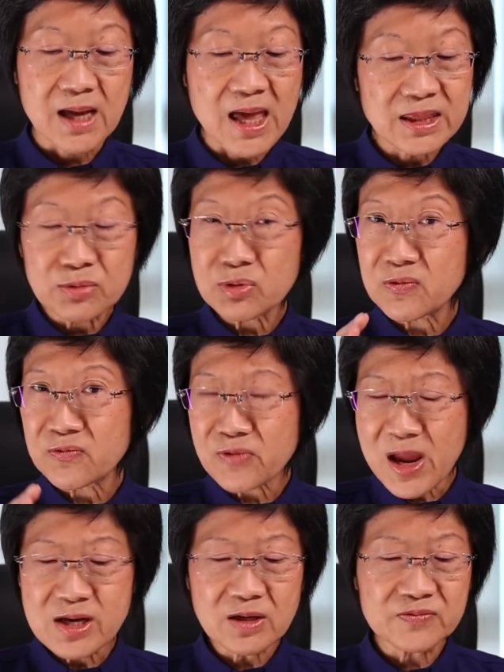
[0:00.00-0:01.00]
And the
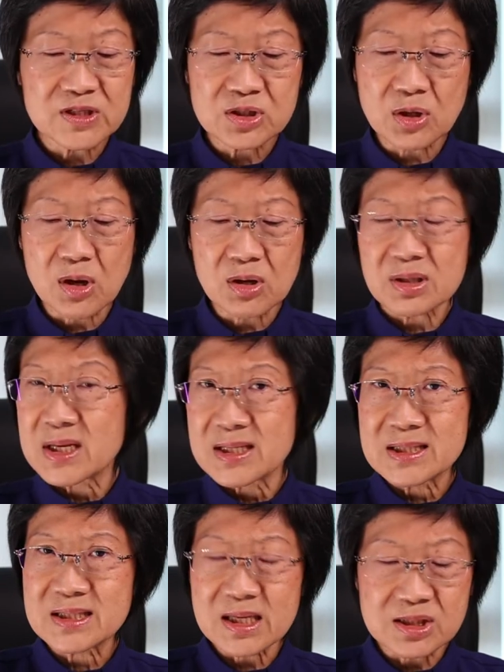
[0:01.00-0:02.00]
refrain of the song
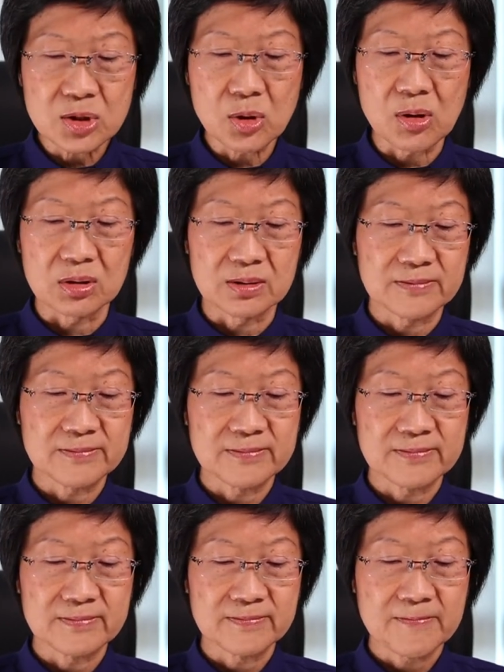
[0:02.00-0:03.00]
says it all.
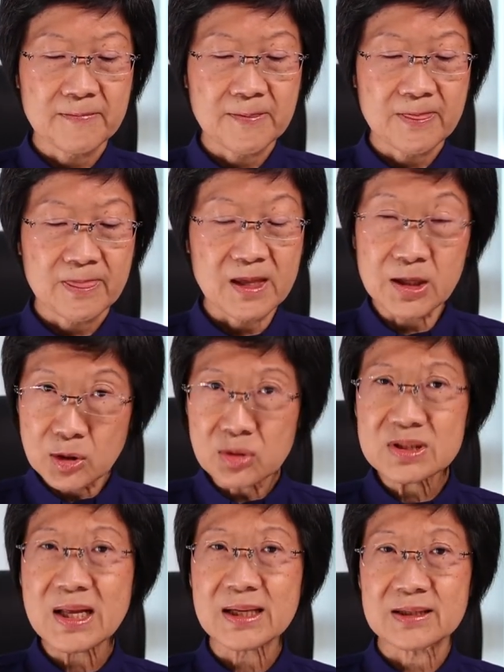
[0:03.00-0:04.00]
And it
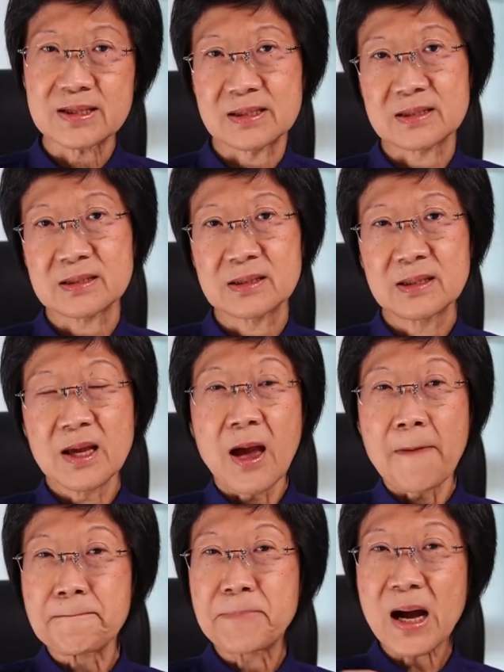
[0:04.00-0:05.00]
goes like this.
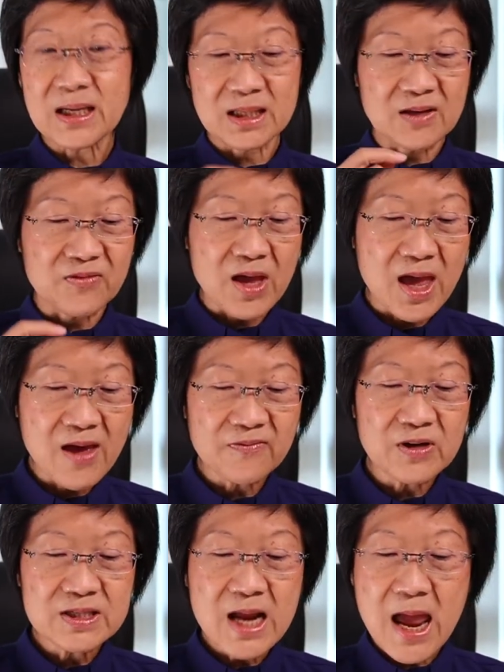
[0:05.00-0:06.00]
But if
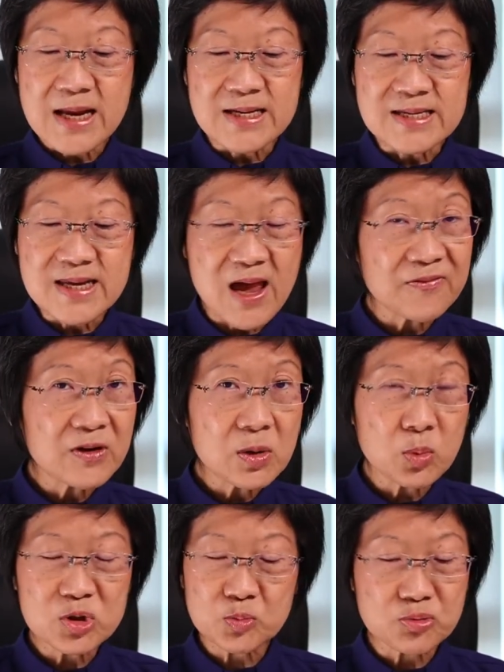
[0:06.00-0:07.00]
heaven never
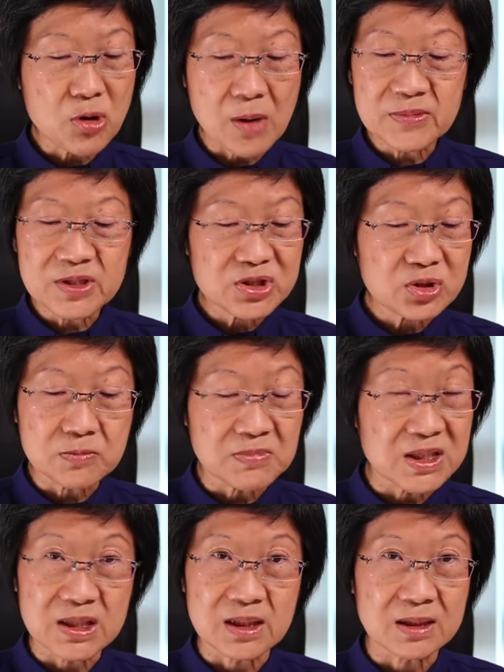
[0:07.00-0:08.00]
was promised to
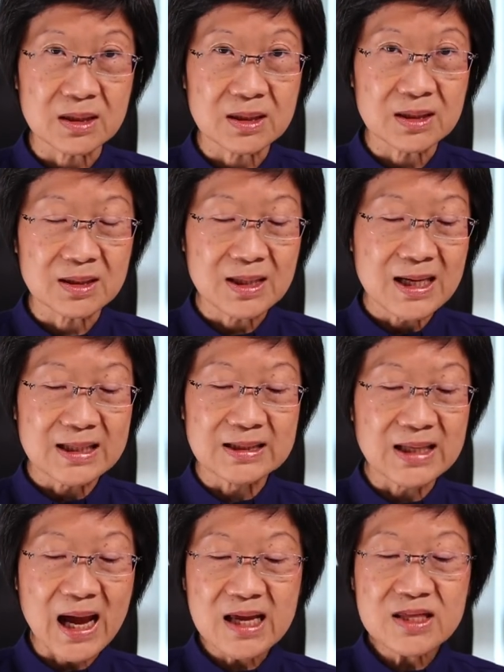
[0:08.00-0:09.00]
me,
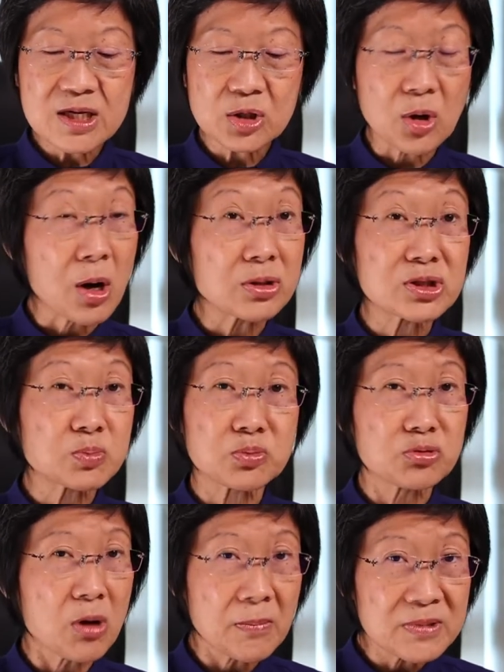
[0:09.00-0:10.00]
neither God's
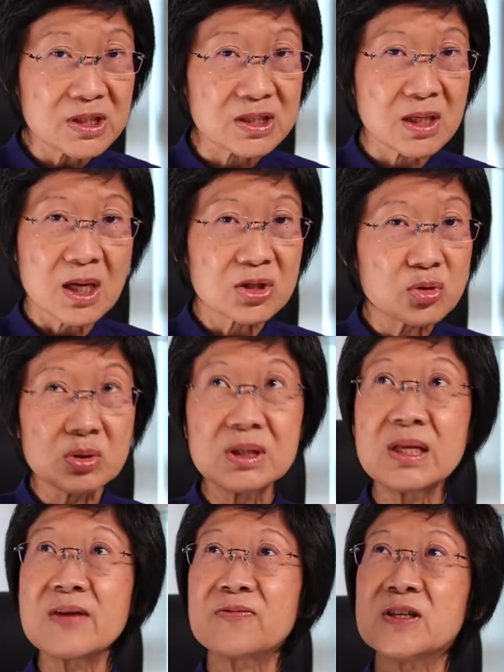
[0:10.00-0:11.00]
promise to
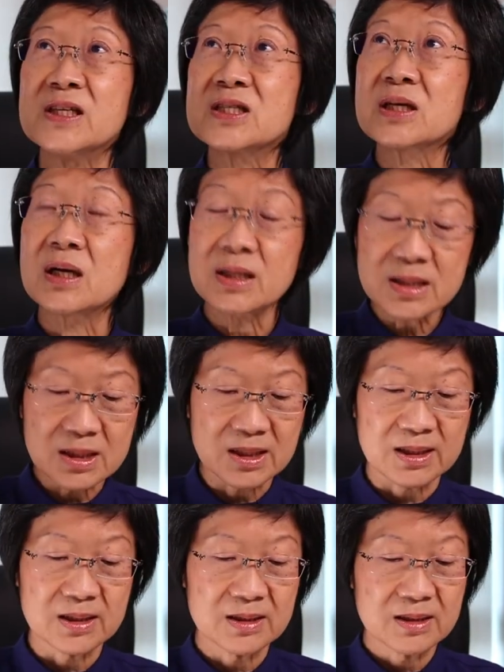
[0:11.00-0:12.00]
live
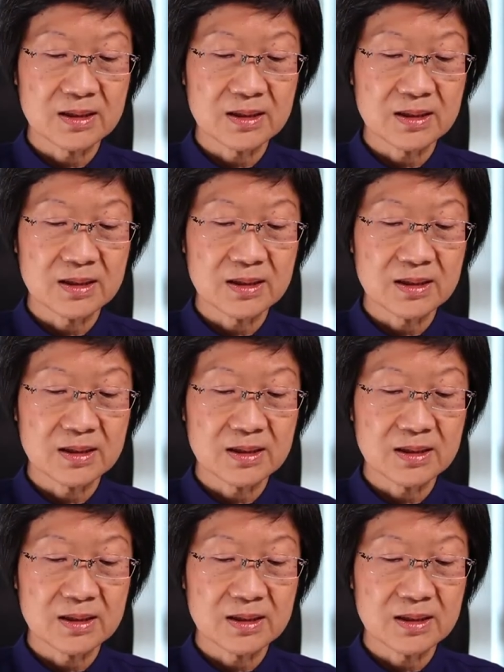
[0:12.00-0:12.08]
eternally,